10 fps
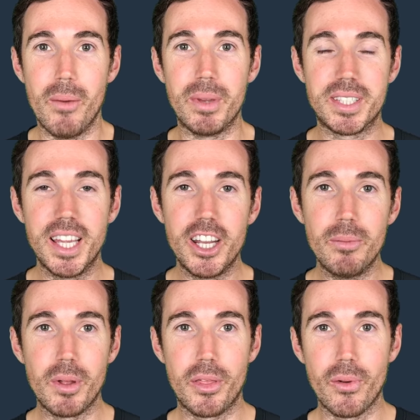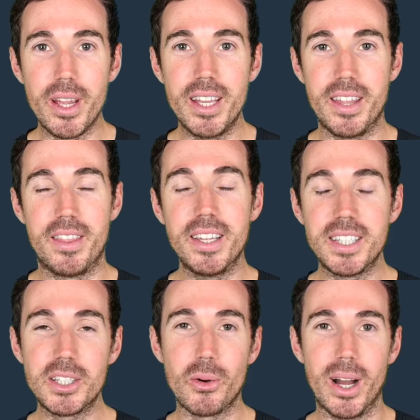Mistake number three,
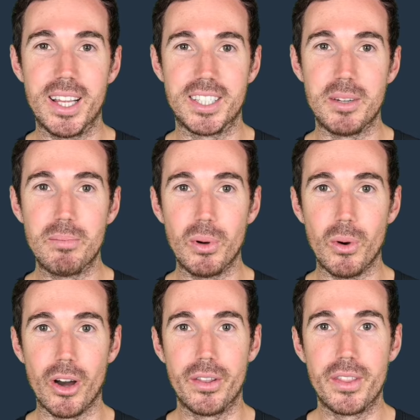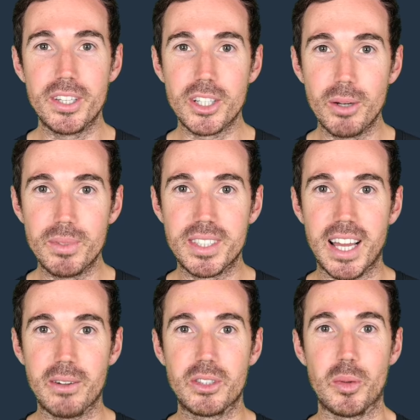this is quite a simple one. This comes
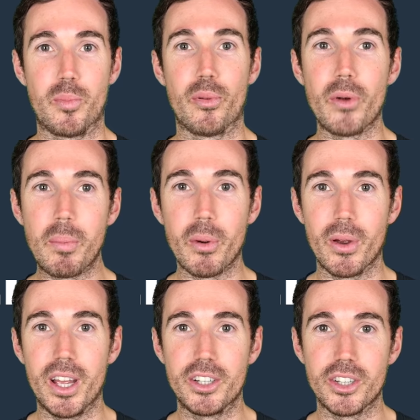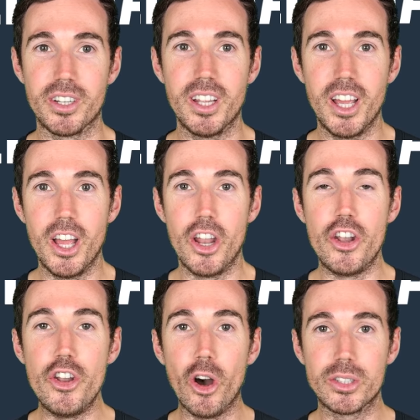down to preparation,
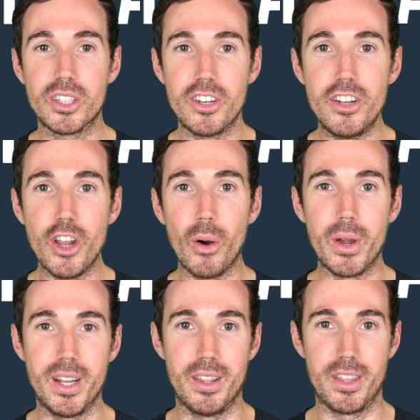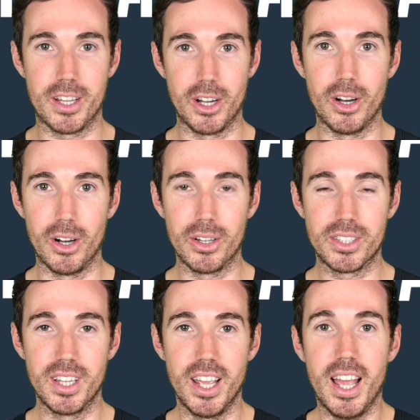not knowing the
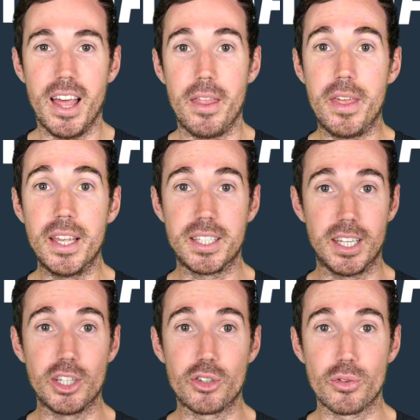course. This is